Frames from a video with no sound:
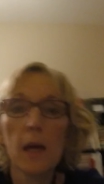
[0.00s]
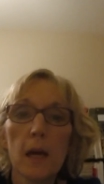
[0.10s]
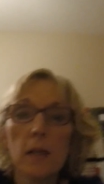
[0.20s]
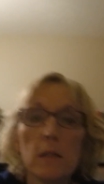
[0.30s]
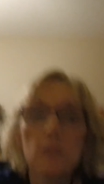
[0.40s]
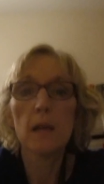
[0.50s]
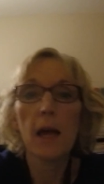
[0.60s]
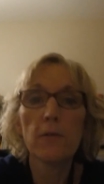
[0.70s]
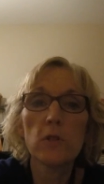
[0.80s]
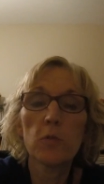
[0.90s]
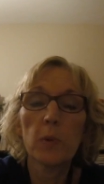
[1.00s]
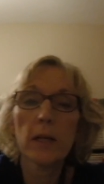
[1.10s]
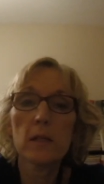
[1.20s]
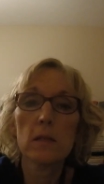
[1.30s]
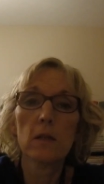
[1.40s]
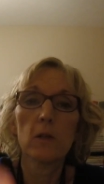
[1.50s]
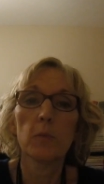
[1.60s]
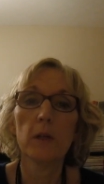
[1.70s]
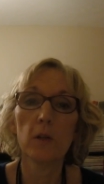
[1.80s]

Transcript: And after you practice it a little bit,